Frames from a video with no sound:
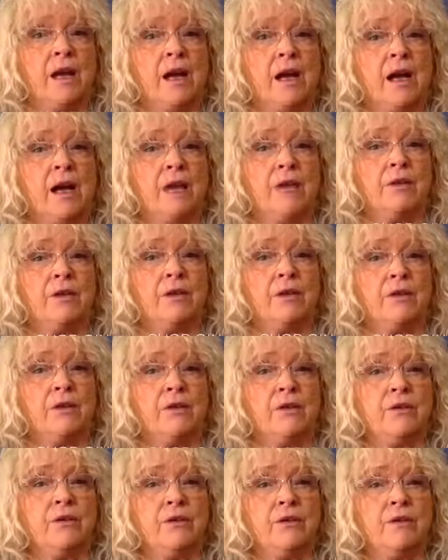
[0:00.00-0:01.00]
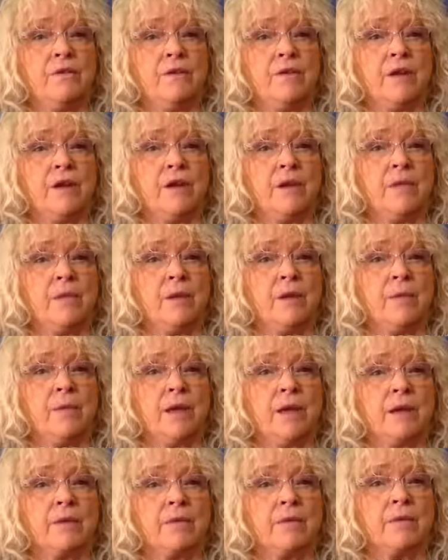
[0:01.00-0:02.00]
I'm so used to finding my
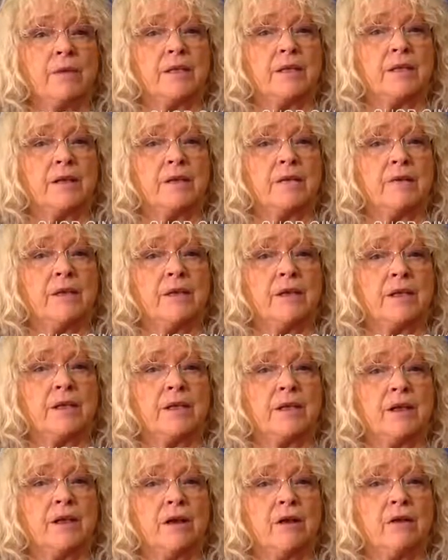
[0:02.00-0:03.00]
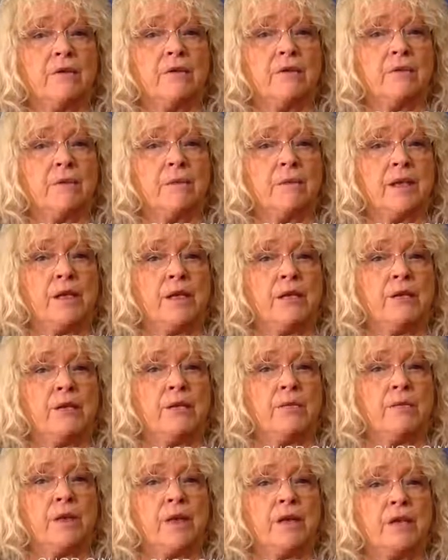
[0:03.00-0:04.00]
path myself that it's hard for me to
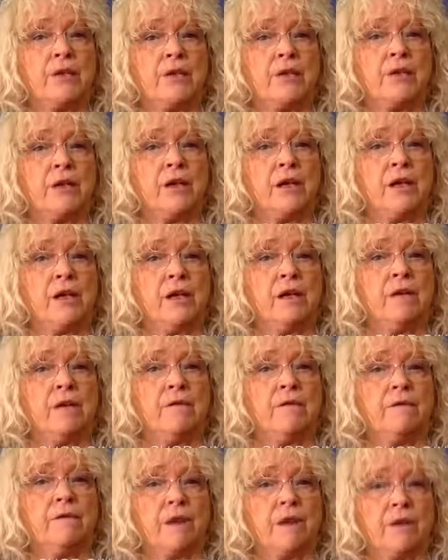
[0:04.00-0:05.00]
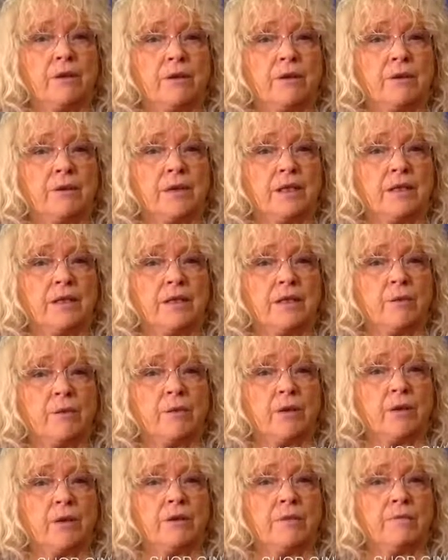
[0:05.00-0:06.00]
imagine following
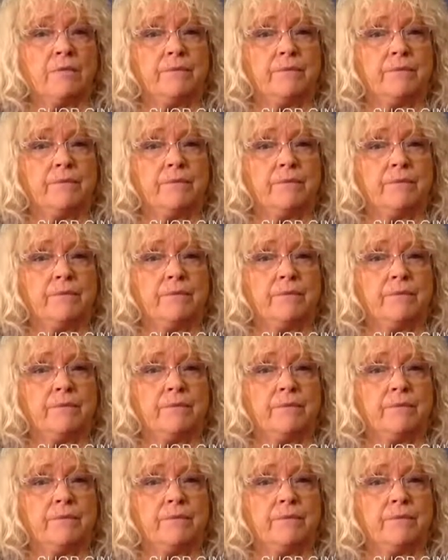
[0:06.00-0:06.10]
someone.